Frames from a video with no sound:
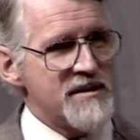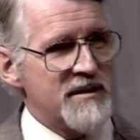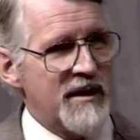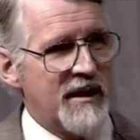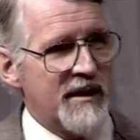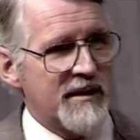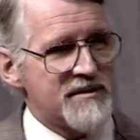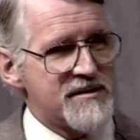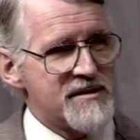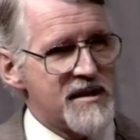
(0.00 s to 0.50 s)
in
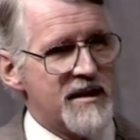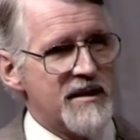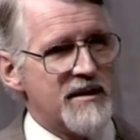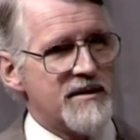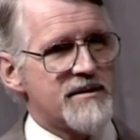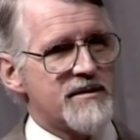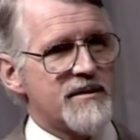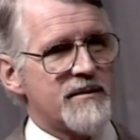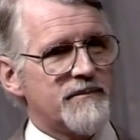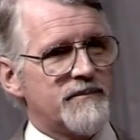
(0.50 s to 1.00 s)
Acts
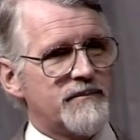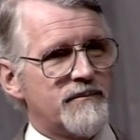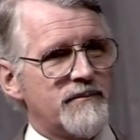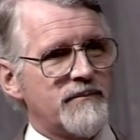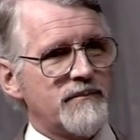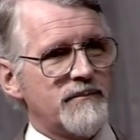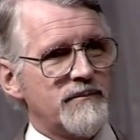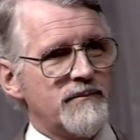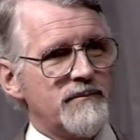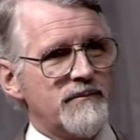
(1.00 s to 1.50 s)
8,
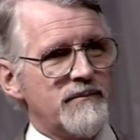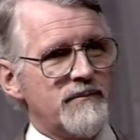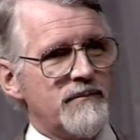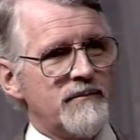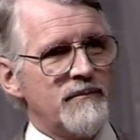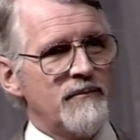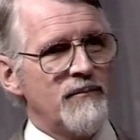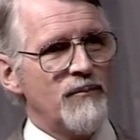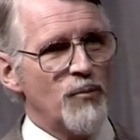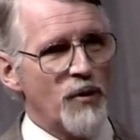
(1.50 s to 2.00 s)

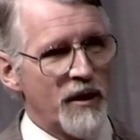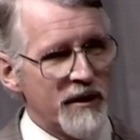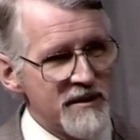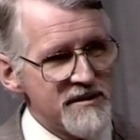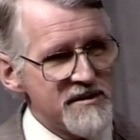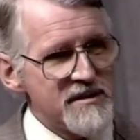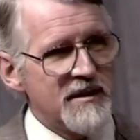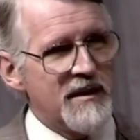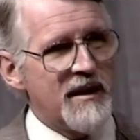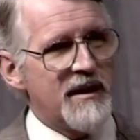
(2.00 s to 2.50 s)
one
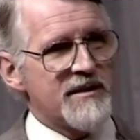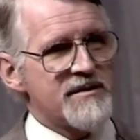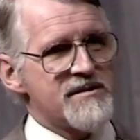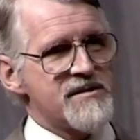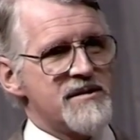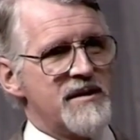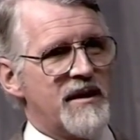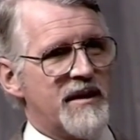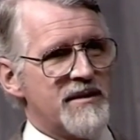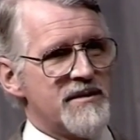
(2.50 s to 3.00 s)
is in
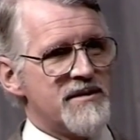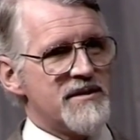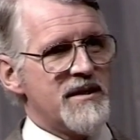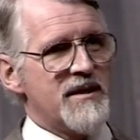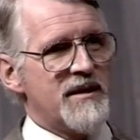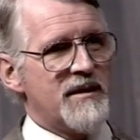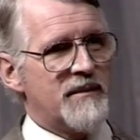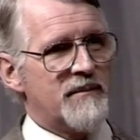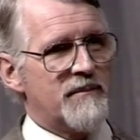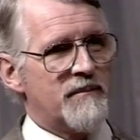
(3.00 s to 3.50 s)
Acts
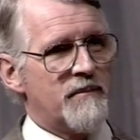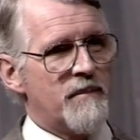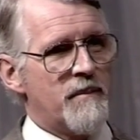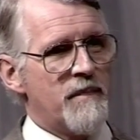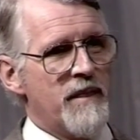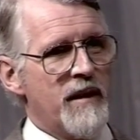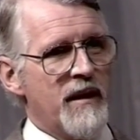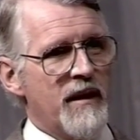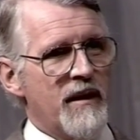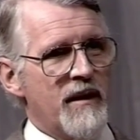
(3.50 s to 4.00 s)
19.
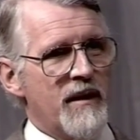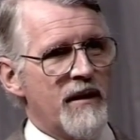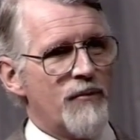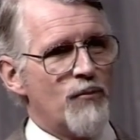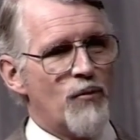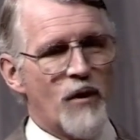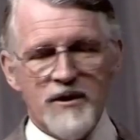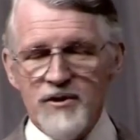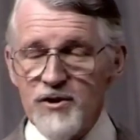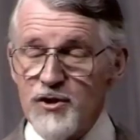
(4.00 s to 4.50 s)

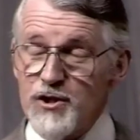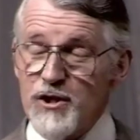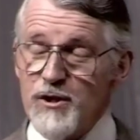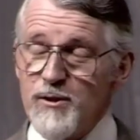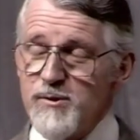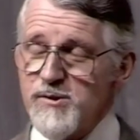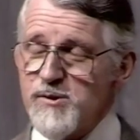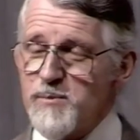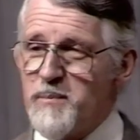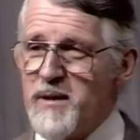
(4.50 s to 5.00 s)
One
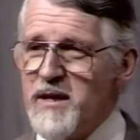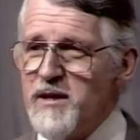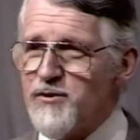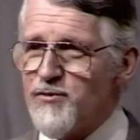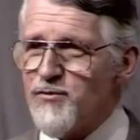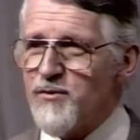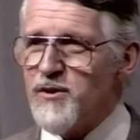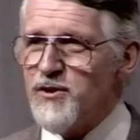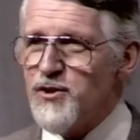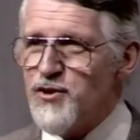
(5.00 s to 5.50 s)
shows
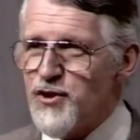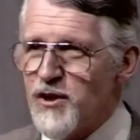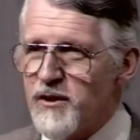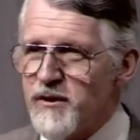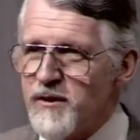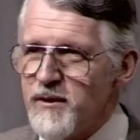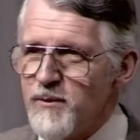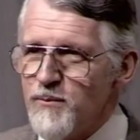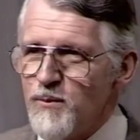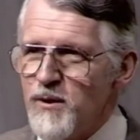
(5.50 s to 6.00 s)
Peter and
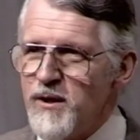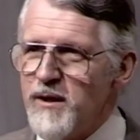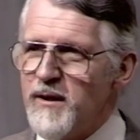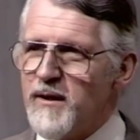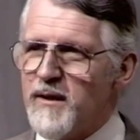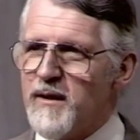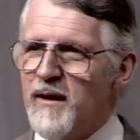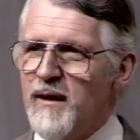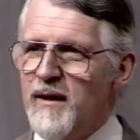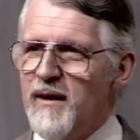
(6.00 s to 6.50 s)
John at
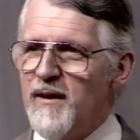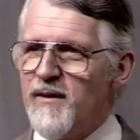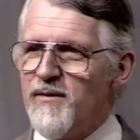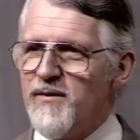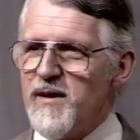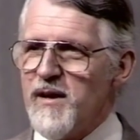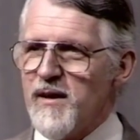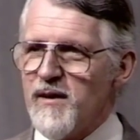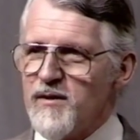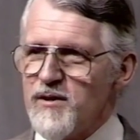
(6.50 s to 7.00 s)
work,
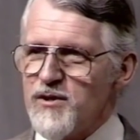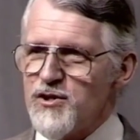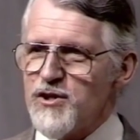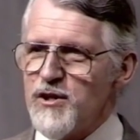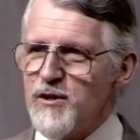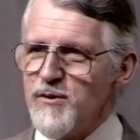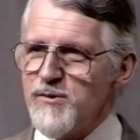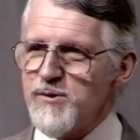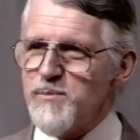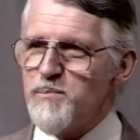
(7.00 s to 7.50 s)
the other
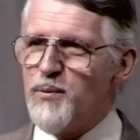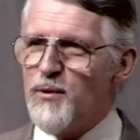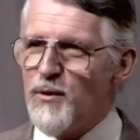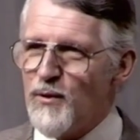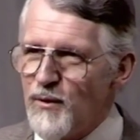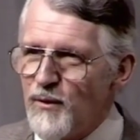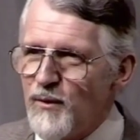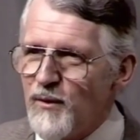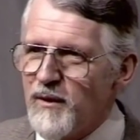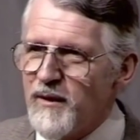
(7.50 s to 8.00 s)
shows
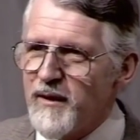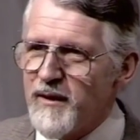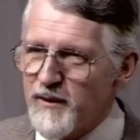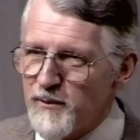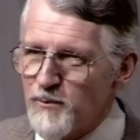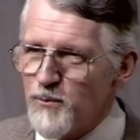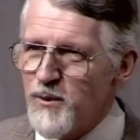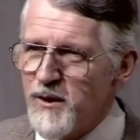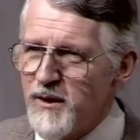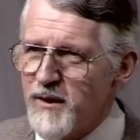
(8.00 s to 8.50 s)
Paul
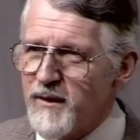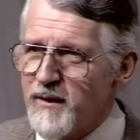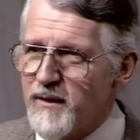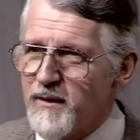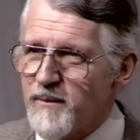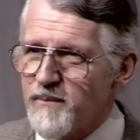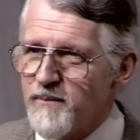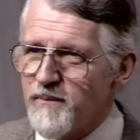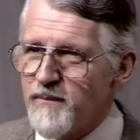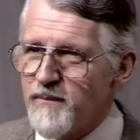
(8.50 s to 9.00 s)
at work.